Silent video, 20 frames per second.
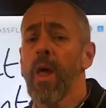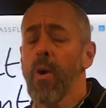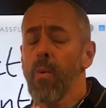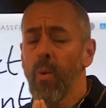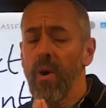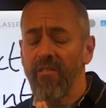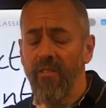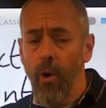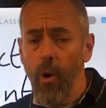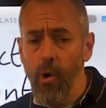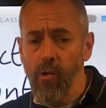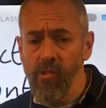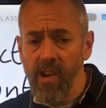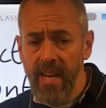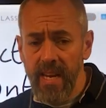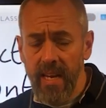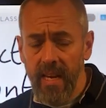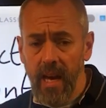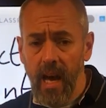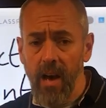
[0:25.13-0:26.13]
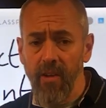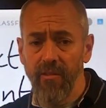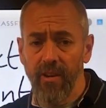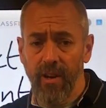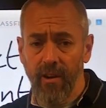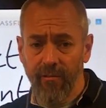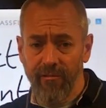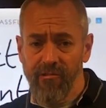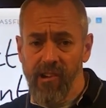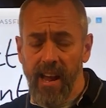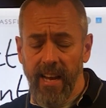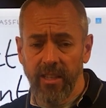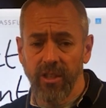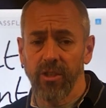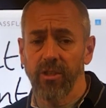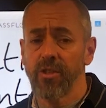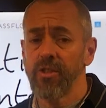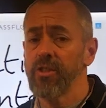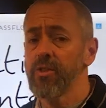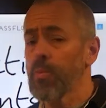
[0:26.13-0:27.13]
We've already covered
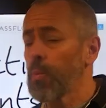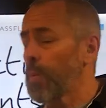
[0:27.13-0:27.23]
fractions.